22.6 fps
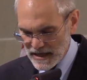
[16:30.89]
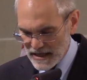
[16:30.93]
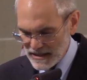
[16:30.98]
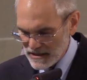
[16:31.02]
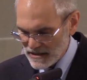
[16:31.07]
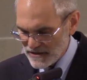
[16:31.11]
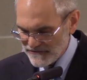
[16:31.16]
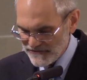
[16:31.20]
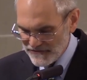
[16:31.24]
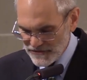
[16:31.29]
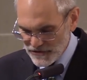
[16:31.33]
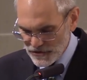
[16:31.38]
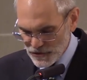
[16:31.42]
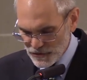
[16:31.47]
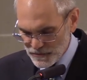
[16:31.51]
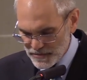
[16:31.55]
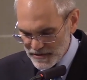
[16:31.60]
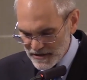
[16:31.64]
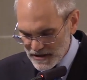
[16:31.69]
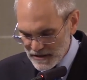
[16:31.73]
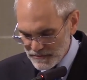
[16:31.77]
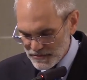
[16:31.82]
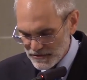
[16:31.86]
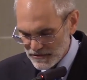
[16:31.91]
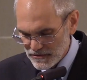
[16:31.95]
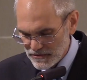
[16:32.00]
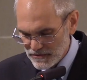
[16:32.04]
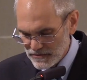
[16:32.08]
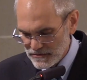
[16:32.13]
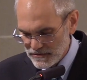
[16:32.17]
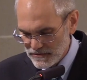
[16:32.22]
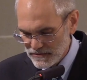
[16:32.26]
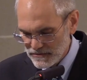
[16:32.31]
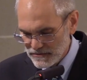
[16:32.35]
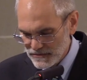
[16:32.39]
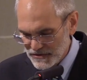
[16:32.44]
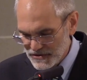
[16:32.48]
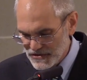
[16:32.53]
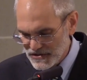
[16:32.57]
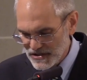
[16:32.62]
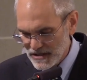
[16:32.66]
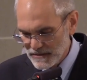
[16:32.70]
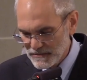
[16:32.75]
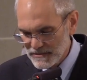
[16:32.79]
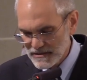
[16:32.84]
And yet few people
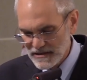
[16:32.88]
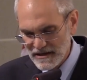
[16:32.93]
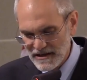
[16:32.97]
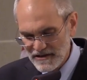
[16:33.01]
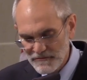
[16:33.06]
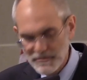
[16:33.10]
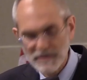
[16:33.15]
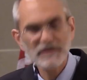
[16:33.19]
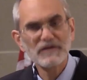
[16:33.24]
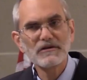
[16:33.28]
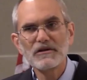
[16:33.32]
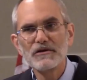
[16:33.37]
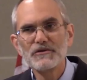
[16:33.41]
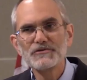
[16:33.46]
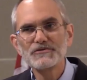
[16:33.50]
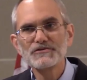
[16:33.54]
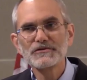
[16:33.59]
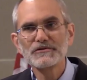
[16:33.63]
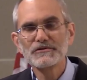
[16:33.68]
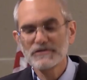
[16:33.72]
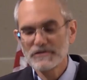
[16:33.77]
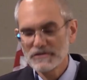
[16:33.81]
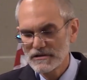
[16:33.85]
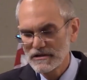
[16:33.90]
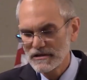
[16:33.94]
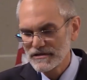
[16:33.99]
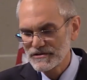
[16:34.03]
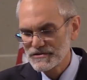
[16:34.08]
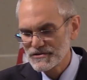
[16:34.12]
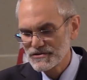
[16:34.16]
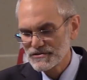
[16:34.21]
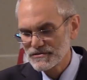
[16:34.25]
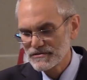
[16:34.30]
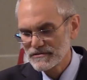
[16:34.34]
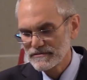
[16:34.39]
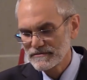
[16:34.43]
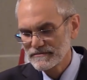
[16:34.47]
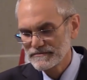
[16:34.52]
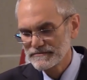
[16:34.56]
would seem to have been closer to Christ.